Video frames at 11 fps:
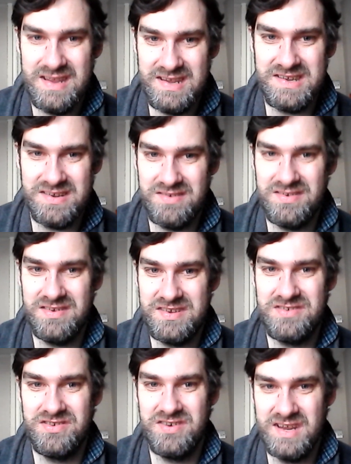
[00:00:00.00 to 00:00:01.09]
it's on the
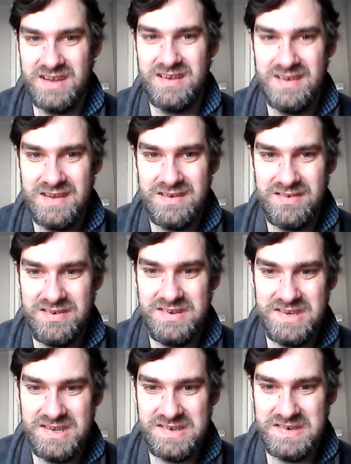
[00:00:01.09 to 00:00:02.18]
string,
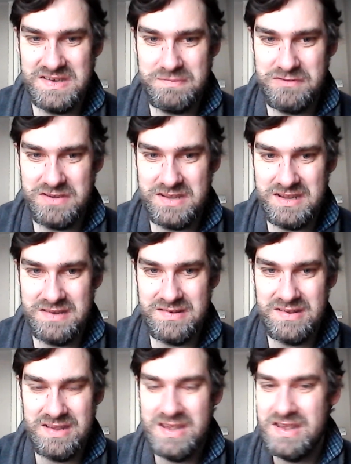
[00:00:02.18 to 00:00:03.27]
which is just brilliant.